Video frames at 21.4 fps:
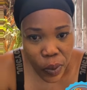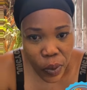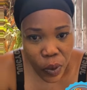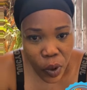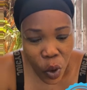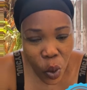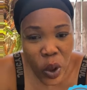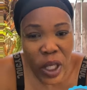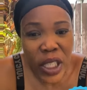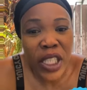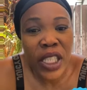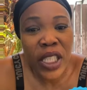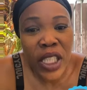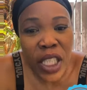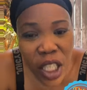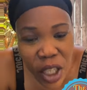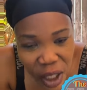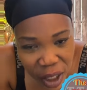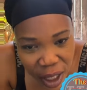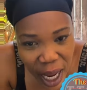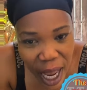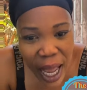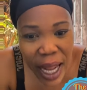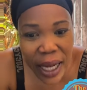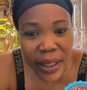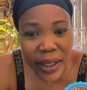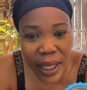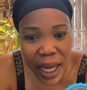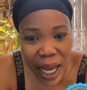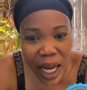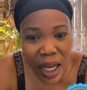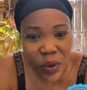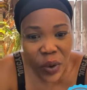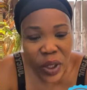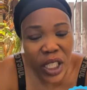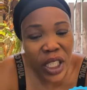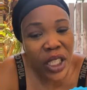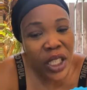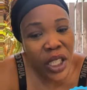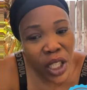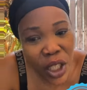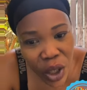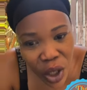We see you, Dalton. We
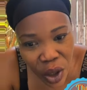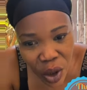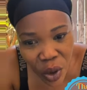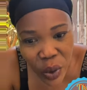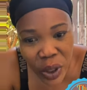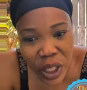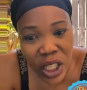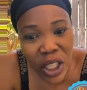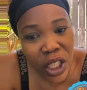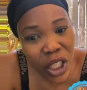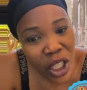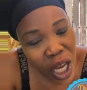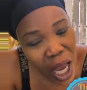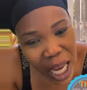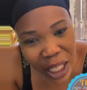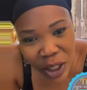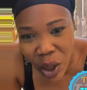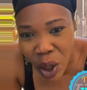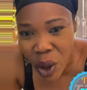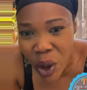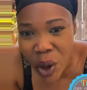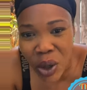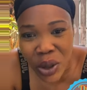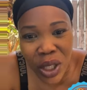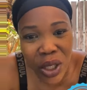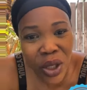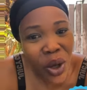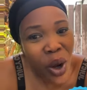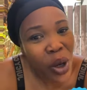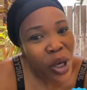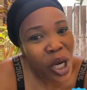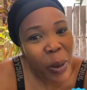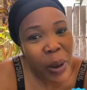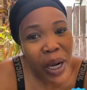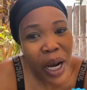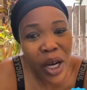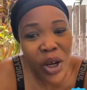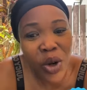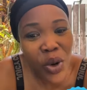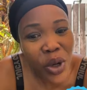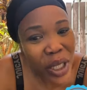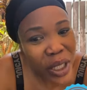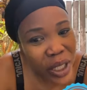see you. We see you suck out the tongue. They wanna
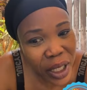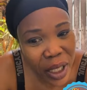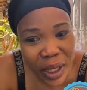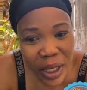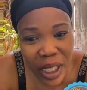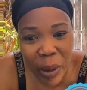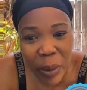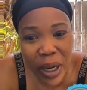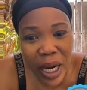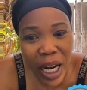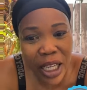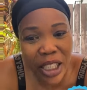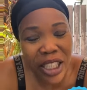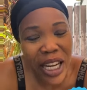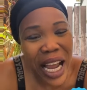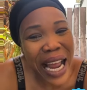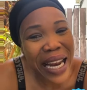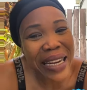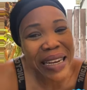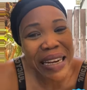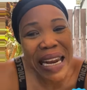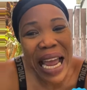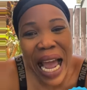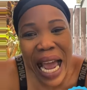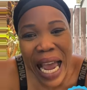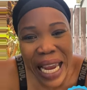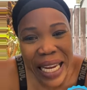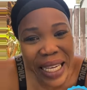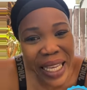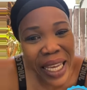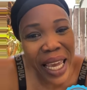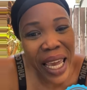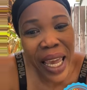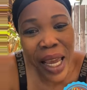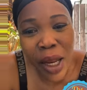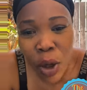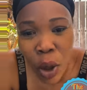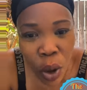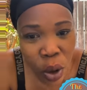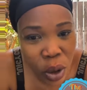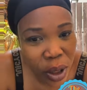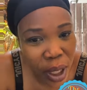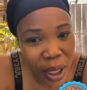do the things. They wanna annoy the hell
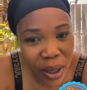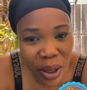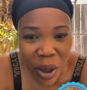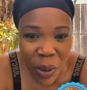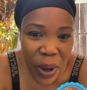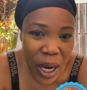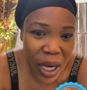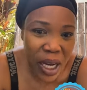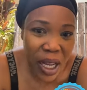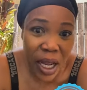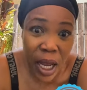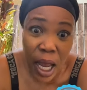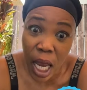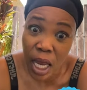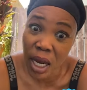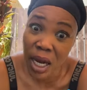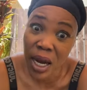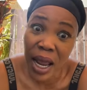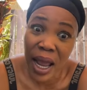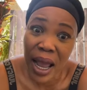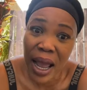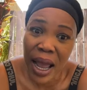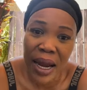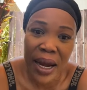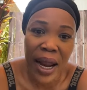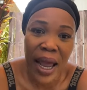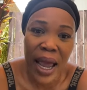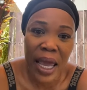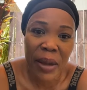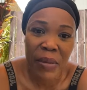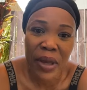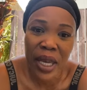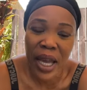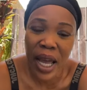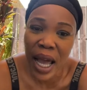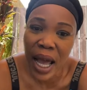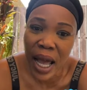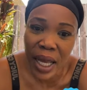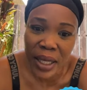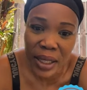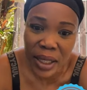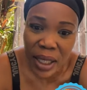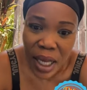out of some of them. Cause you know, annoy me
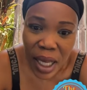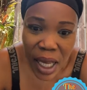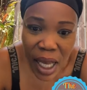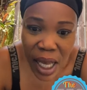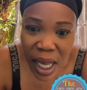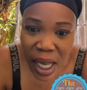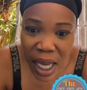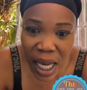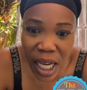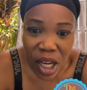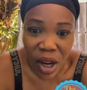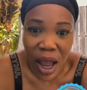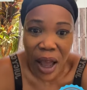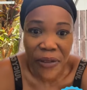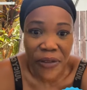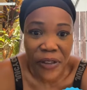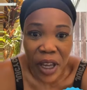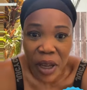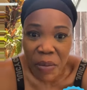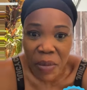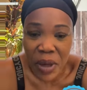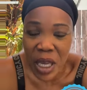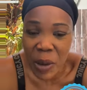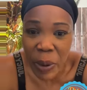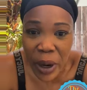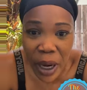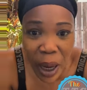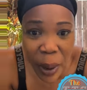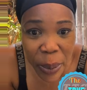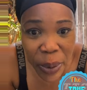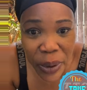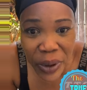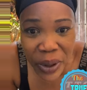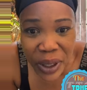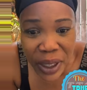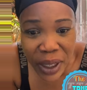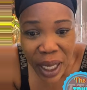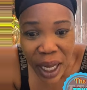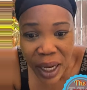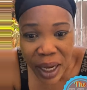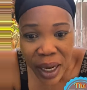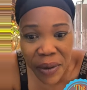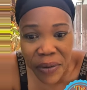cause it don't affect me on a personal
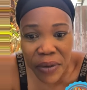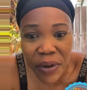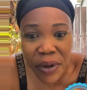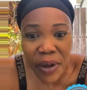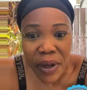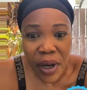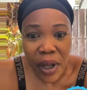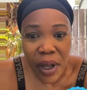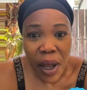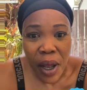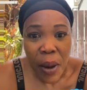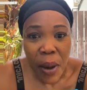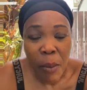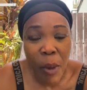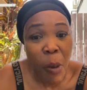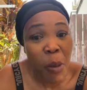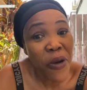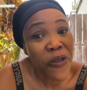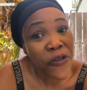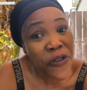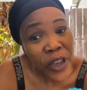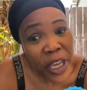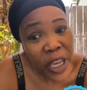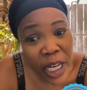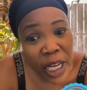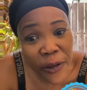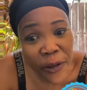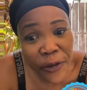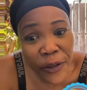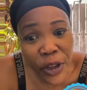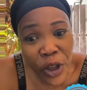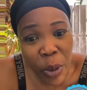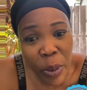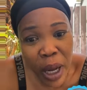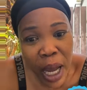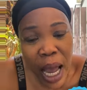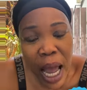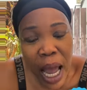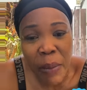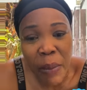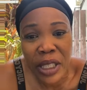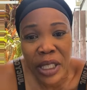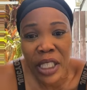level. But me feel it for you
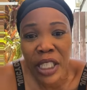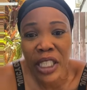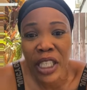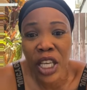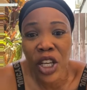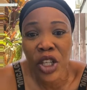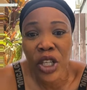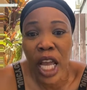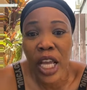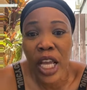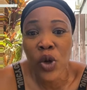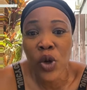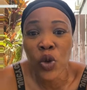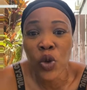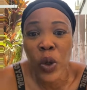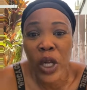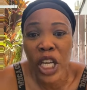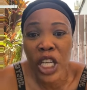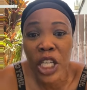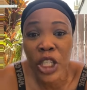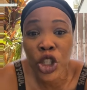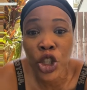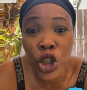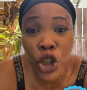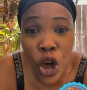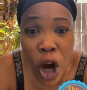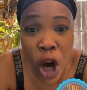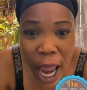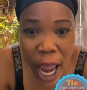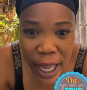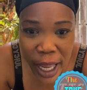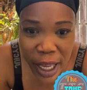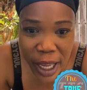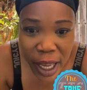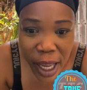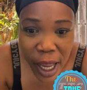because my sister, you're a youth where you did try